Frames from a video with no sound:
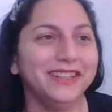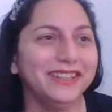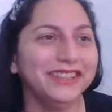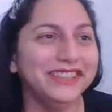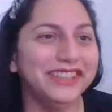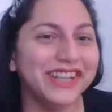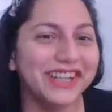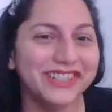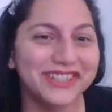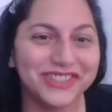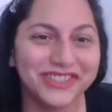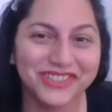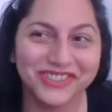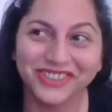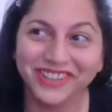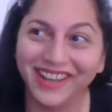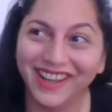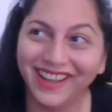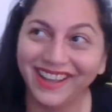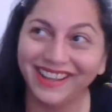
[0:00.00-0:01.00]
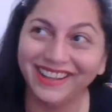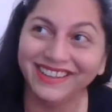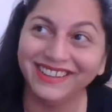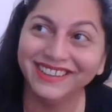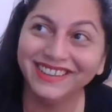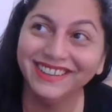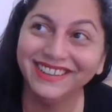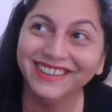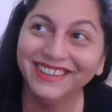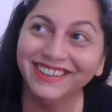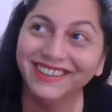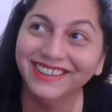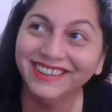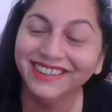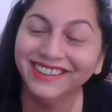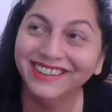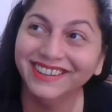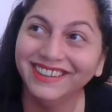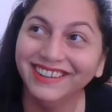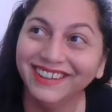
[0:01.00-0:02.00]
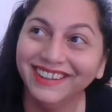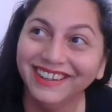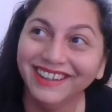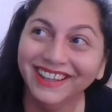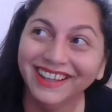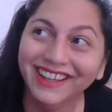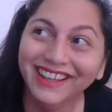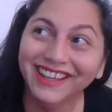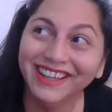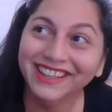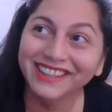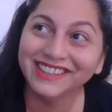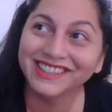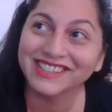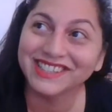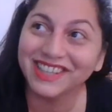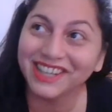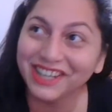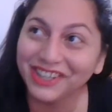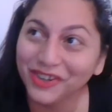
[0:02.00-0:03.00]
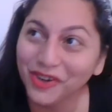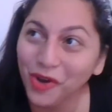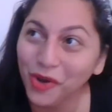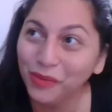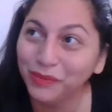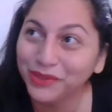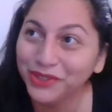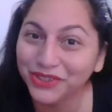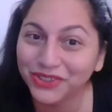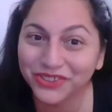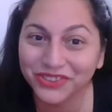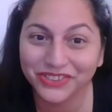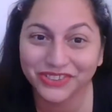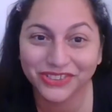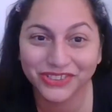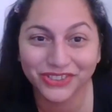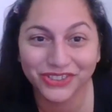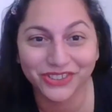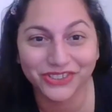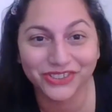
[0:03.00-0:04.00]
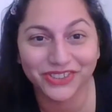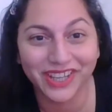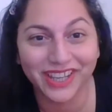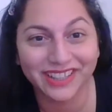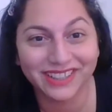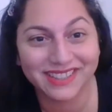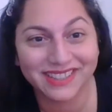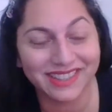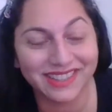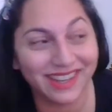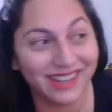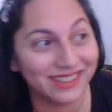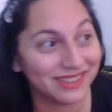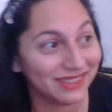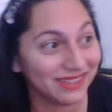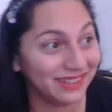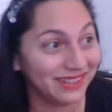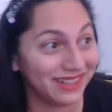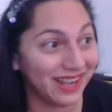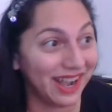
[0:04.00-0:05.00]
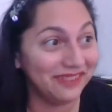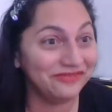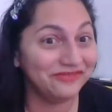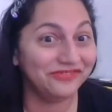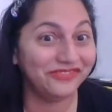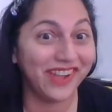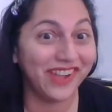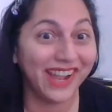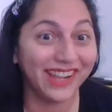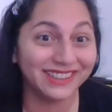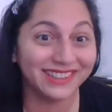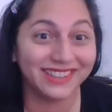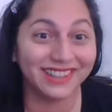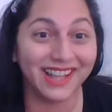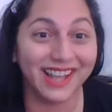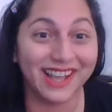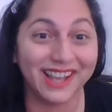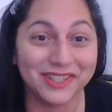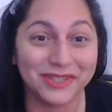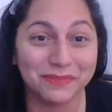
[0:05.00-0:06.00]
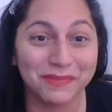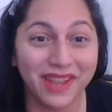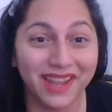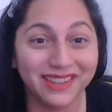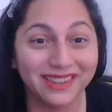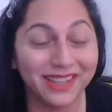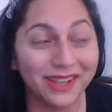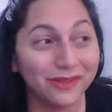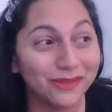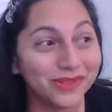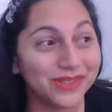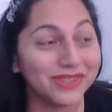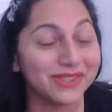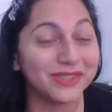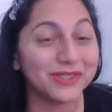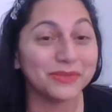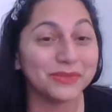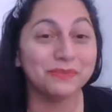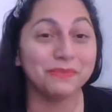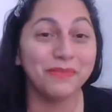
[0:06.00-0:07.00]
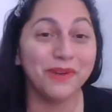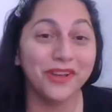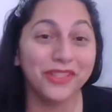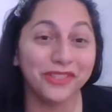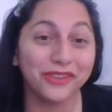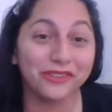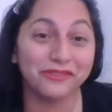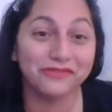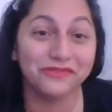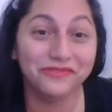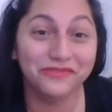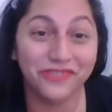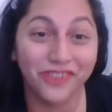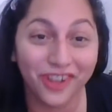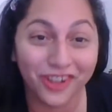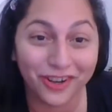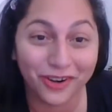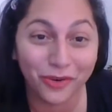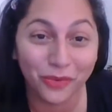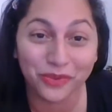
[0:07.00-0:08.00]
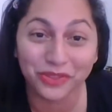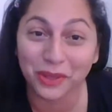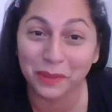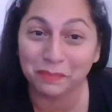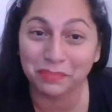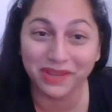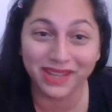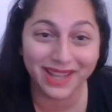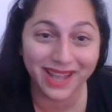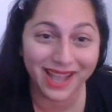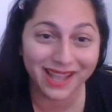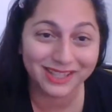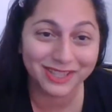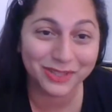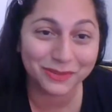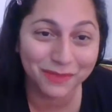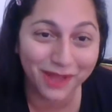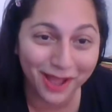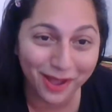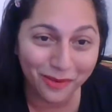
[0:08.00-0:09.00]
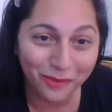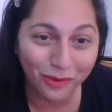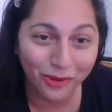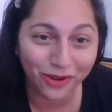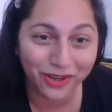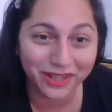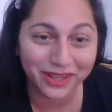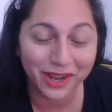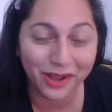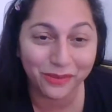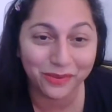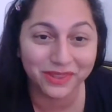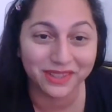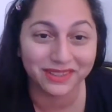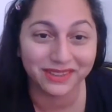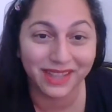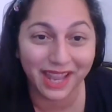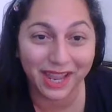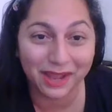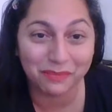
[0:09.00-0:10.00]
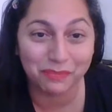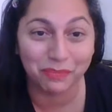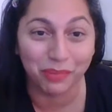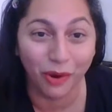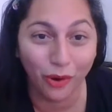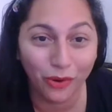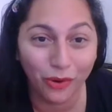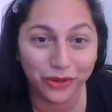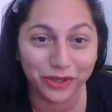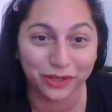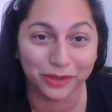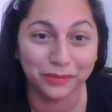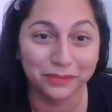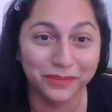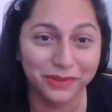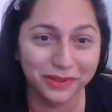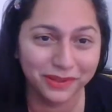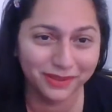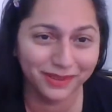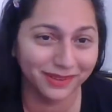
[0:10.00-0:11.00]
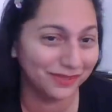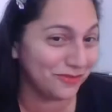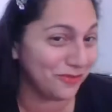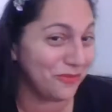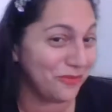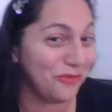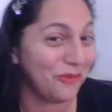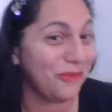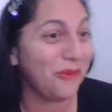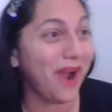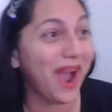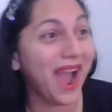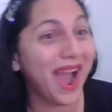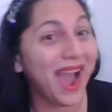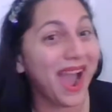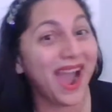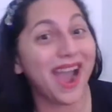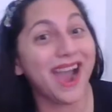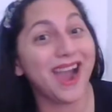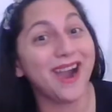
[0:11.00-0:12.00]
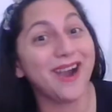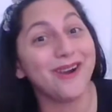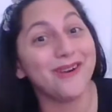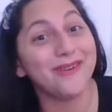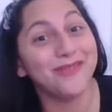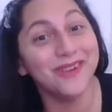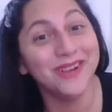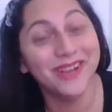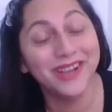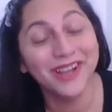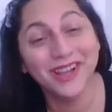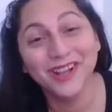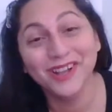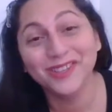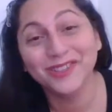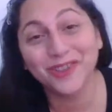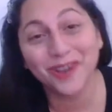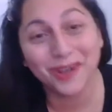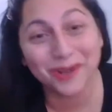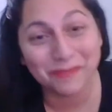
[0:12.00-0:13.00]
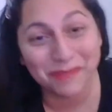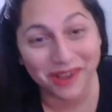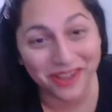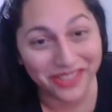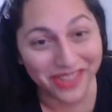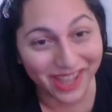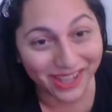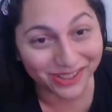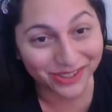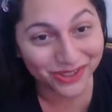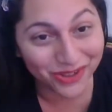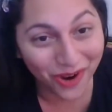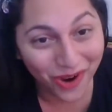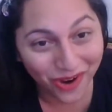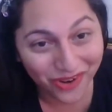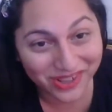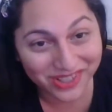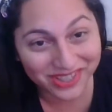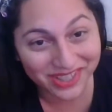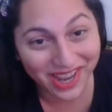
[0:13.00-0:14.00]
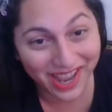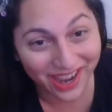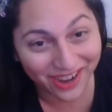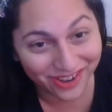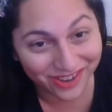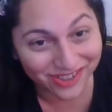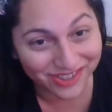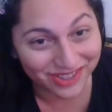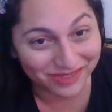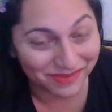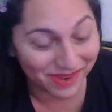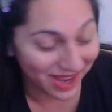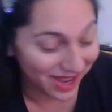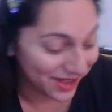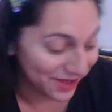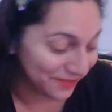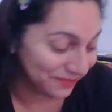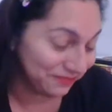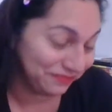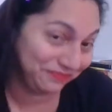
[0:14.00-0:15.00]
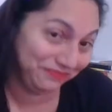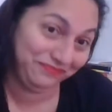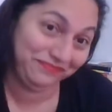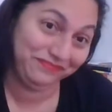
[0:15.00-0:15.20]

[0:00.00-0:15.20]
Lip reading: Yesterday, the second home to the United States got vandalized, man. There was this motherfucker with a big ass smile walking out with the damn podium. Wow. Talk about that Taurus energy, man.